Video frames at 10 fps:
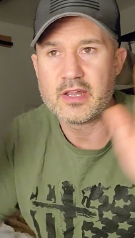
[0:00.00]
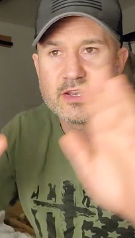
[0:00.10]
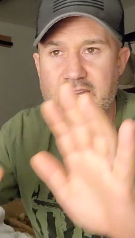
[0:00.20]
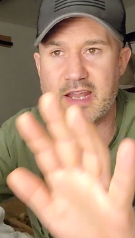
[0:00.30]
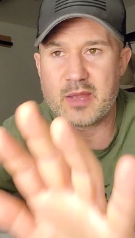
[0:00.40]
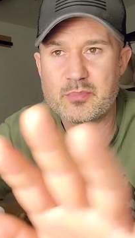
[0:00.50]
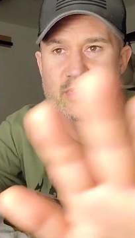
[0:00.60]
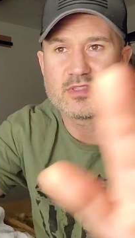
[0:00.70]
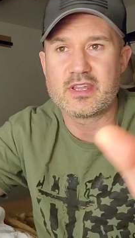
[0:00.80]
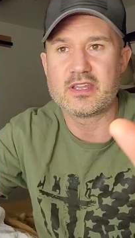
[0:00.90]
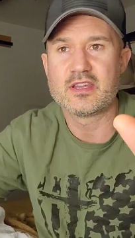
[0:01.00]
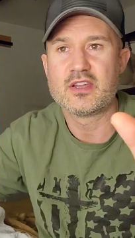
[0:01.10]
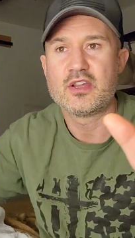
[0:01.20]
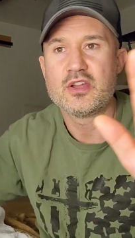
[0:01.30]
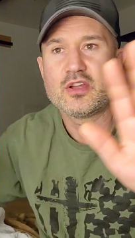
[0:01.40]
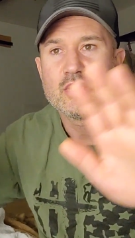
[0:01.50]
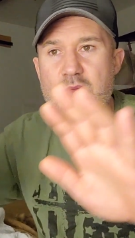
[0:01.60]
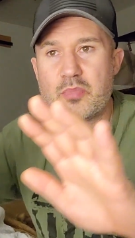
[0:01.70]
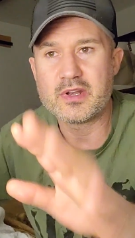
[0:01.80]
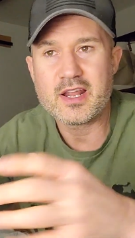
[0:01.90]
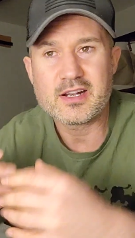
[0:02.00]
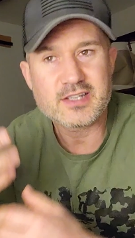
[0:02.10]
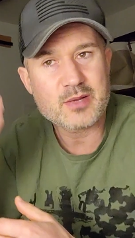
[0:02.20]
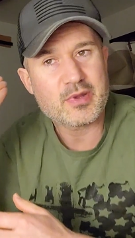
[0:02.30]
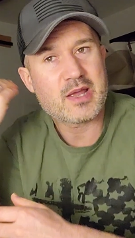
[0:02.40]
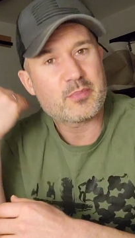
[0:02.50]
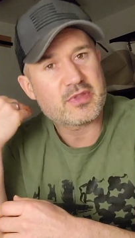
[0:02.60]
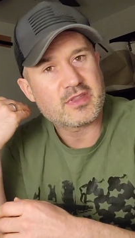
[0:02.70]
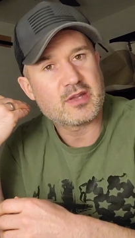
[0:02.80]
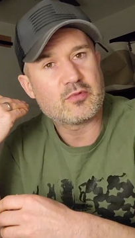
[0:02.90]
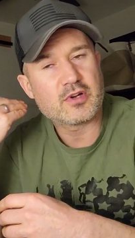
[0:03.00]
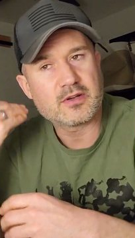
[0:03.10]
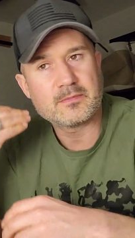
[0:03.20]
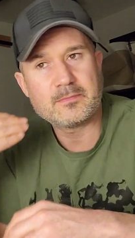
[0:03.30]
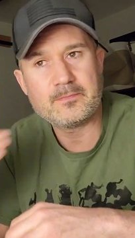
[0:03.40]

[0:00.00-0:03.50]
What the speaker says: and an empathy, but not a type of empathy where